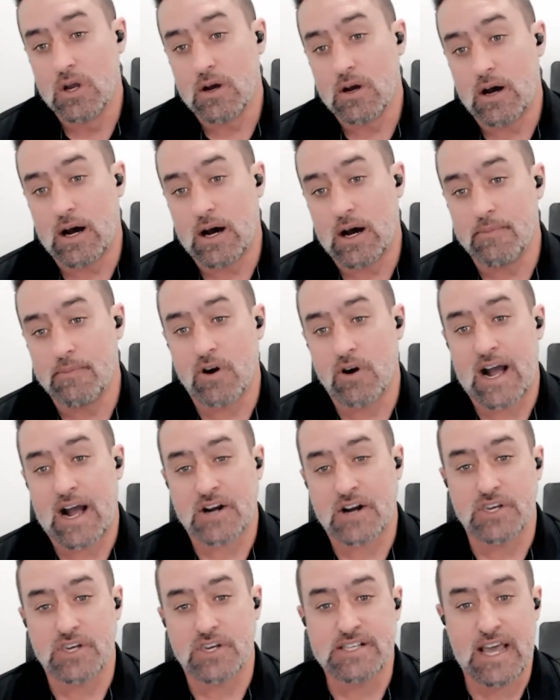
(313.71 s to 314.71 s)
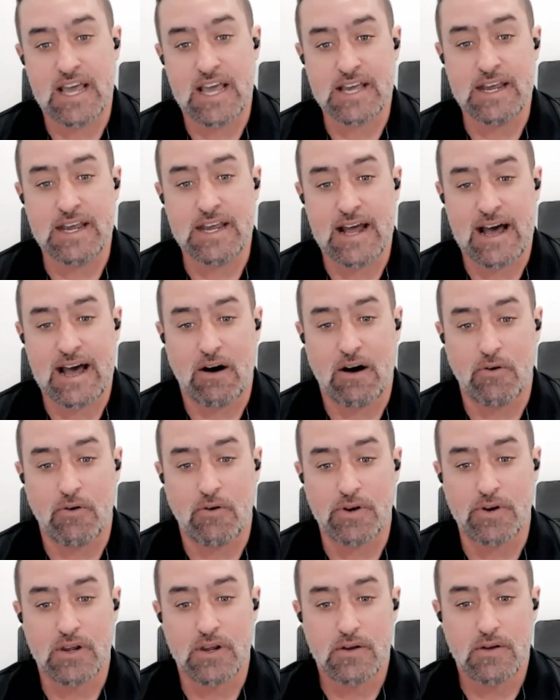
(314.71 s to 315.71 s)
You're actually taking
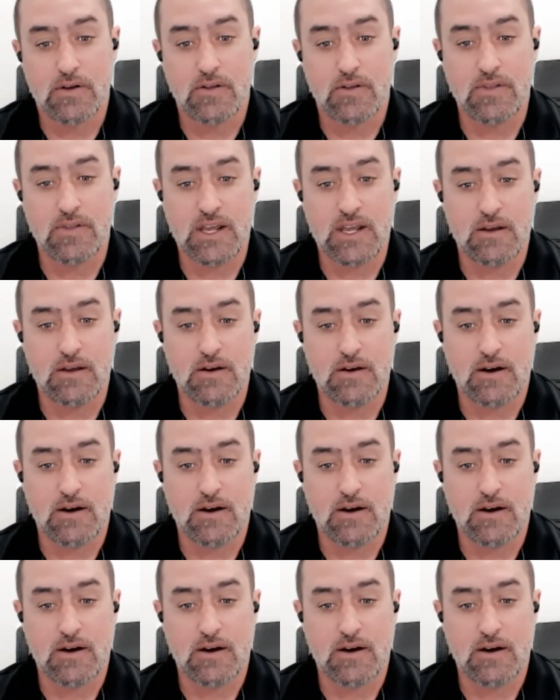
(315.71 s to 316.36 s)
out the